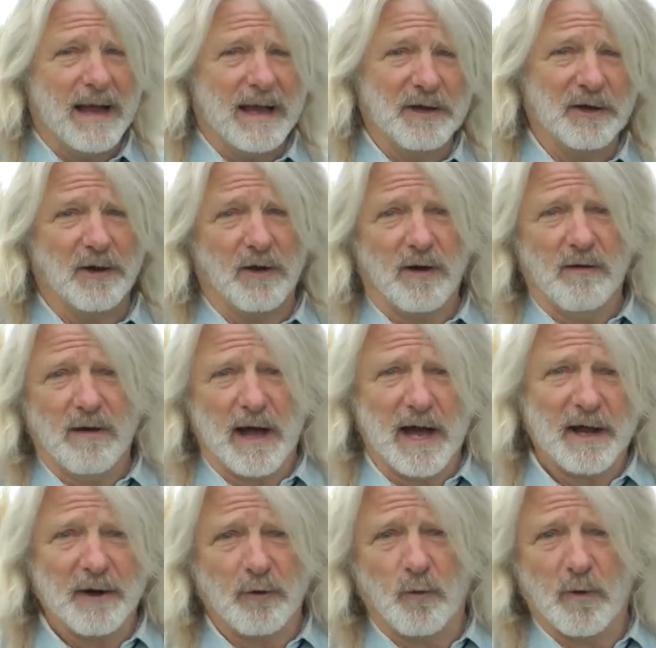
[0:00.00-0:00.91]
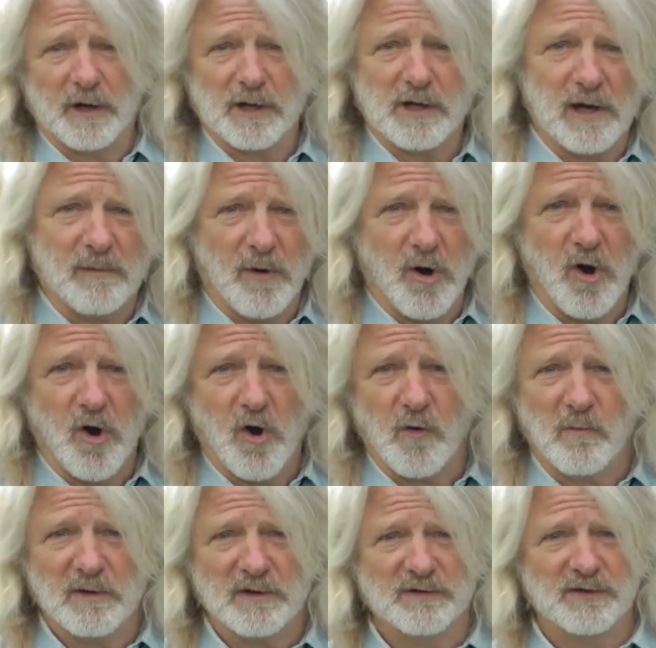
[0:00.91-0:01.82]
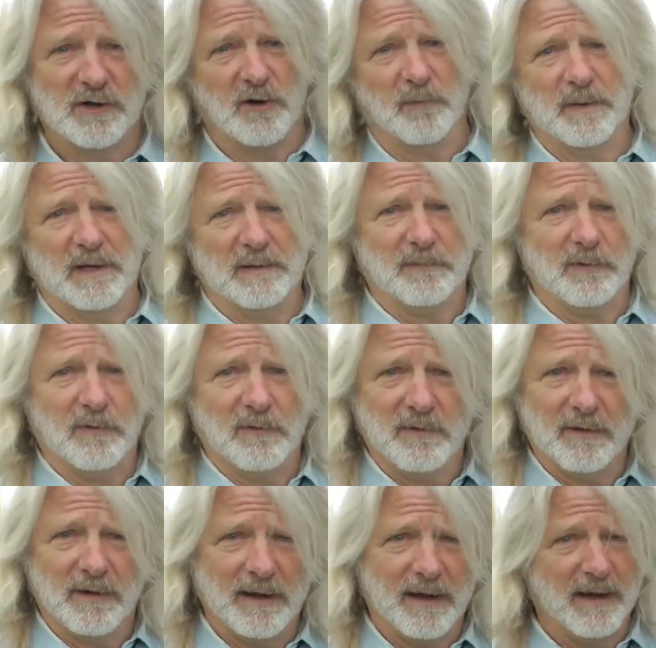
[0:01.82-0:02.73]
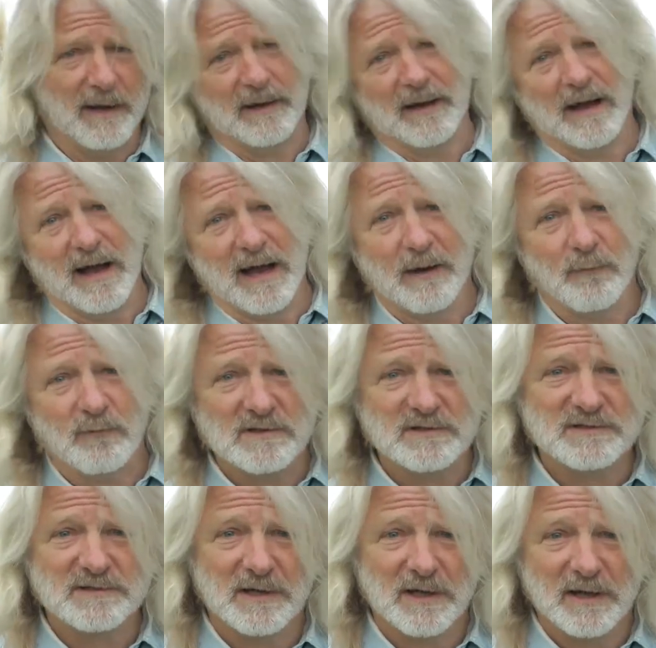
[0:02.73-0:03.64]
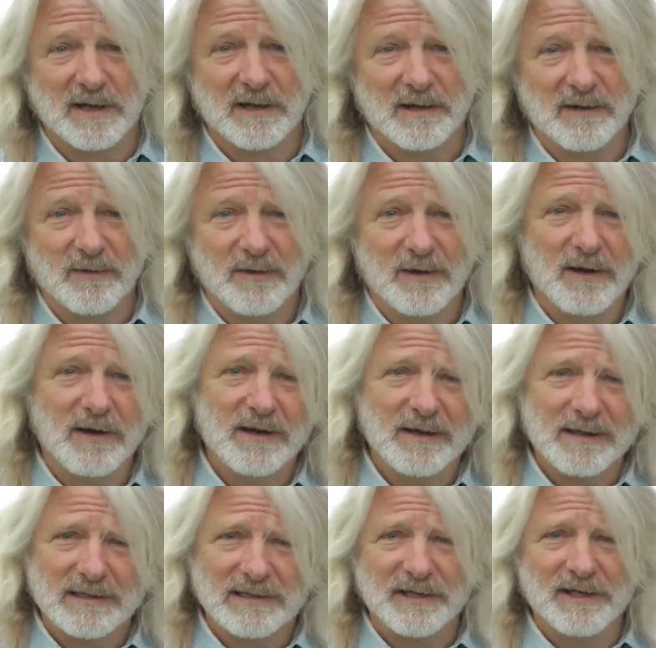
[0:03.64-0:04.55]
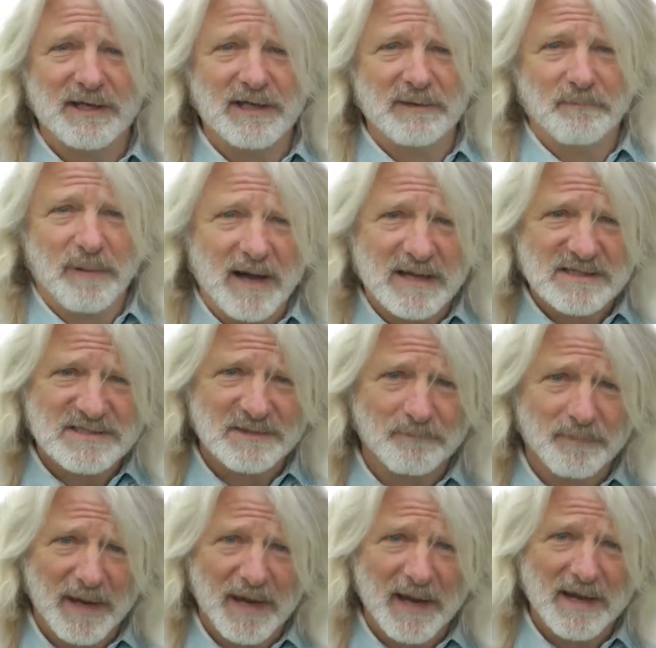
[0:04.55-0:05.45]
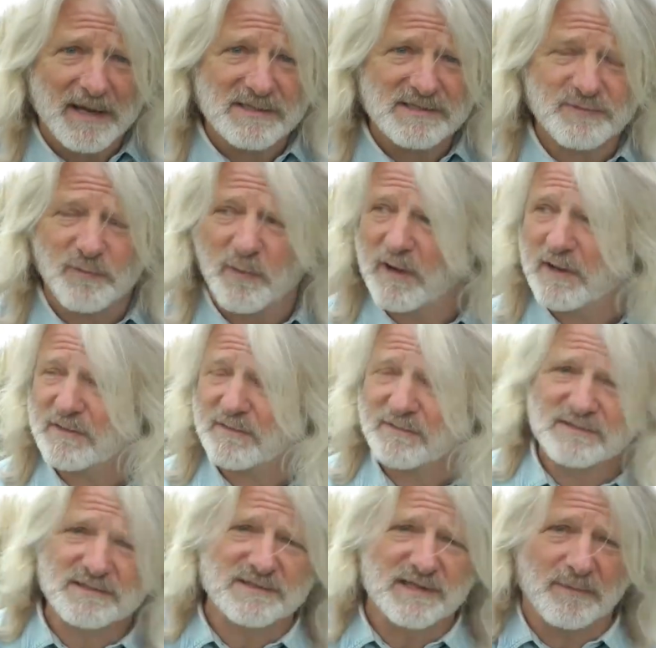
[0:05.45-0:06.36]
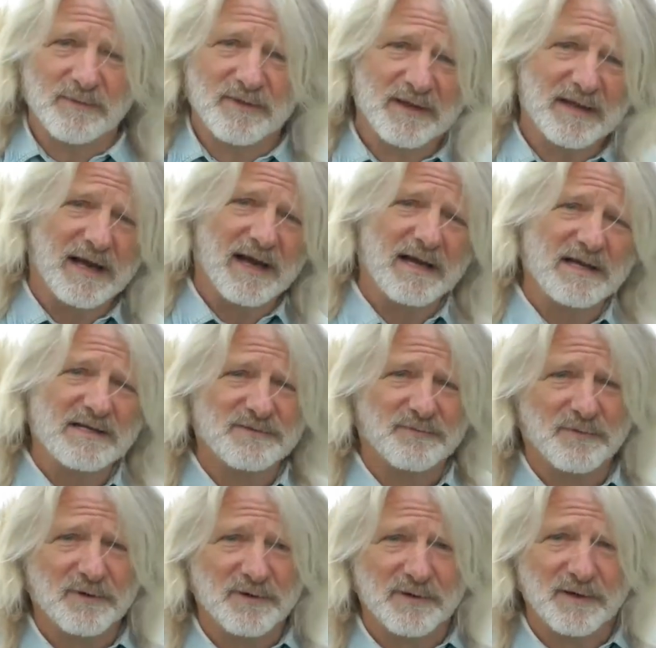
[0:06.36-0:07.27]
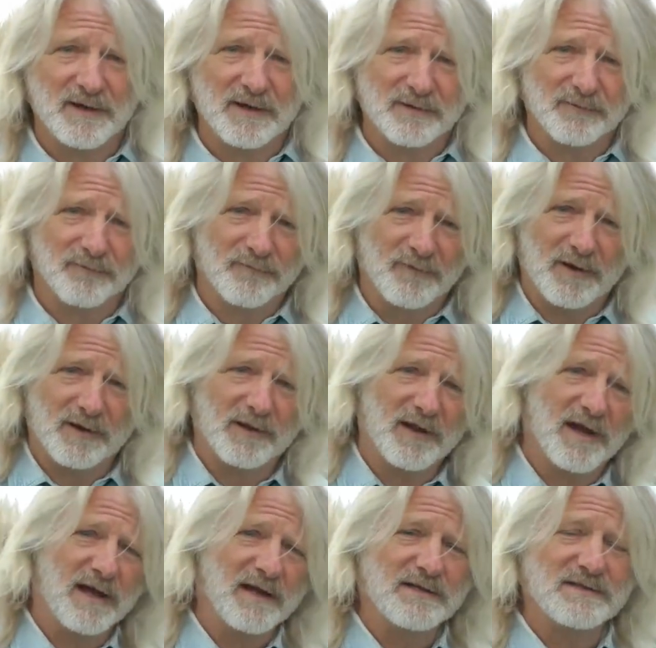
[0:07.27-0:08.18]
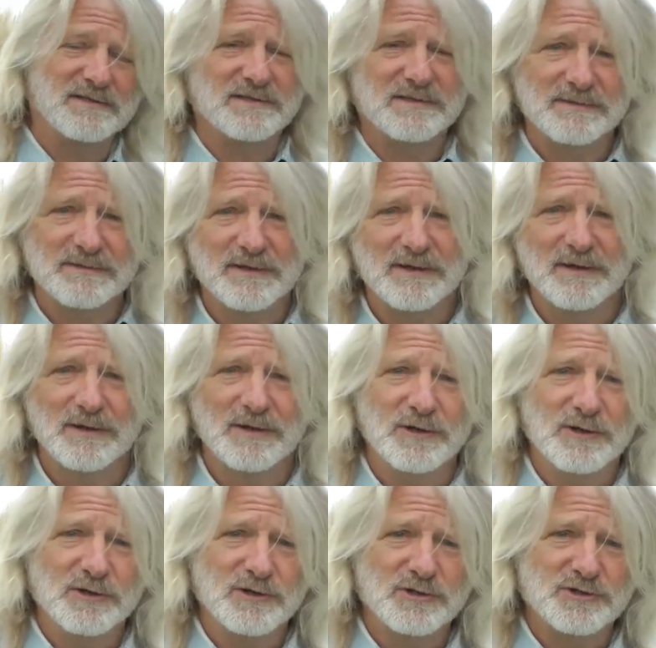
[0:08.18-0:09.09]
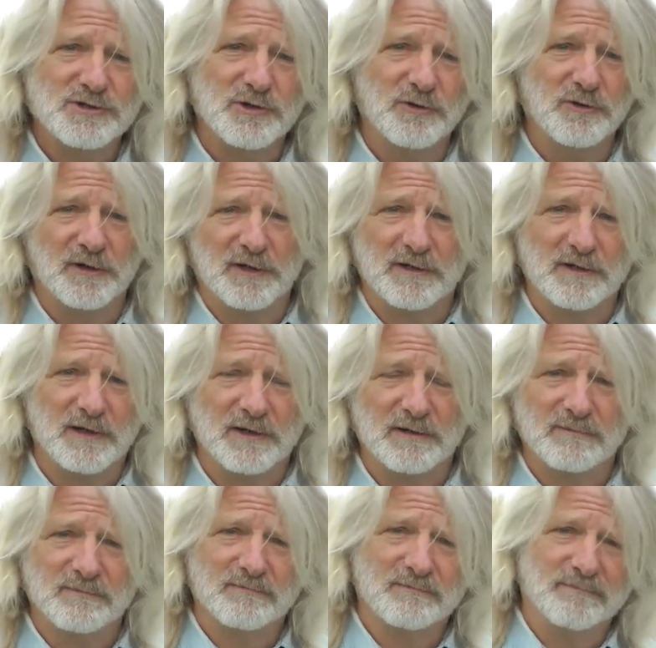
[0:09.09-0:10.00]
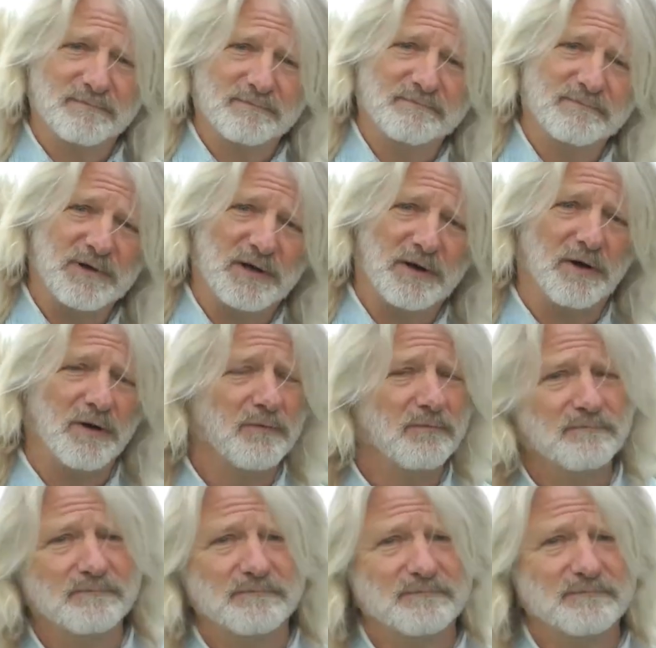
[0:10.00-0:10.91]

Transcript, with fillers: You know, I don't want to come home and tell people, hey, I was uh, cleaning pots and pans while some of the guys were in the front lines shooting and, you know,